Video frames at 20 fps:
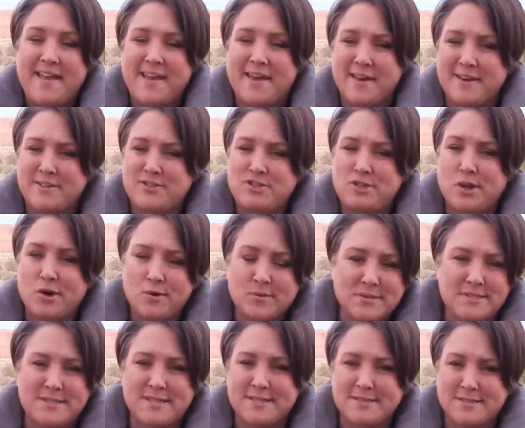and I
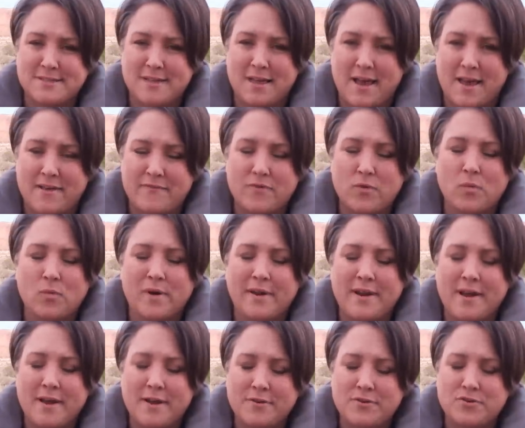chose this life
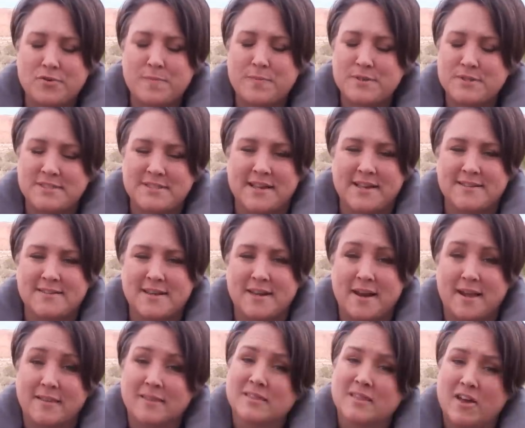100%
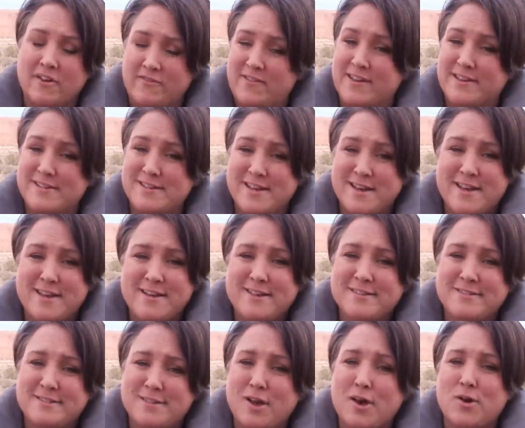and I love it.
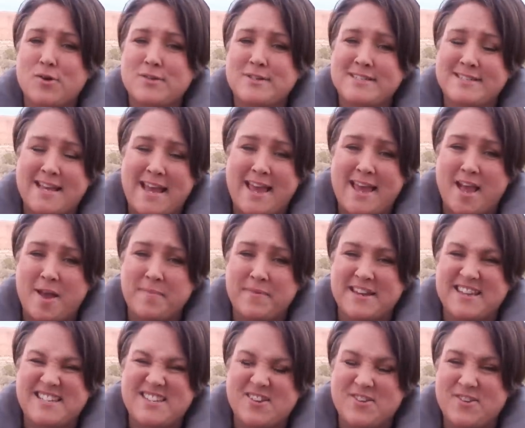So today I'm
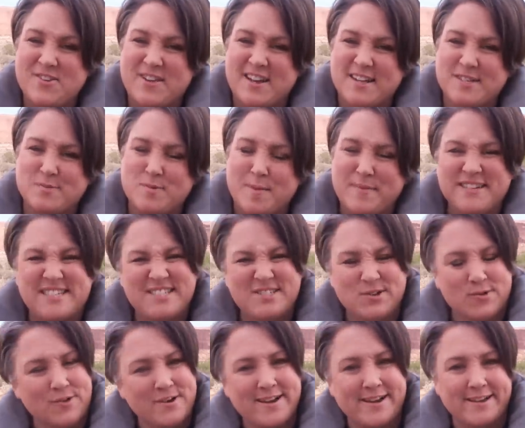going to tell you guys what my
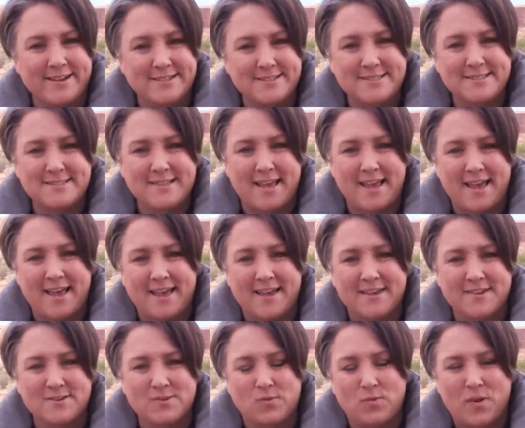story is
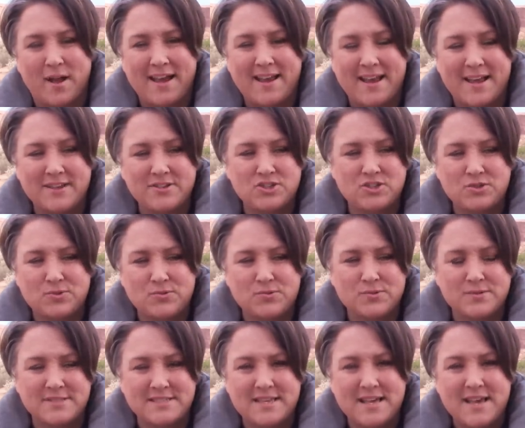and why I
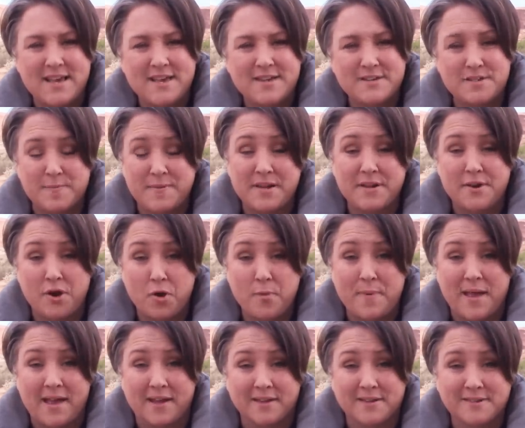choose to be a
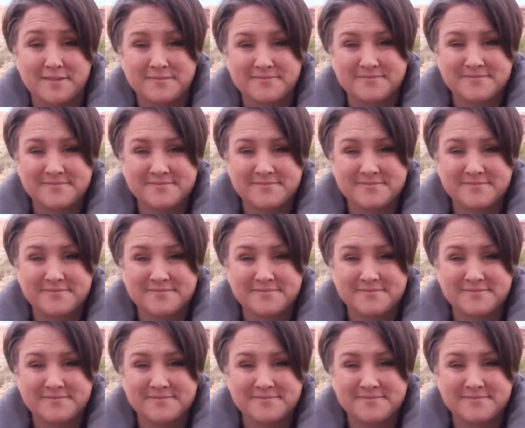nomad.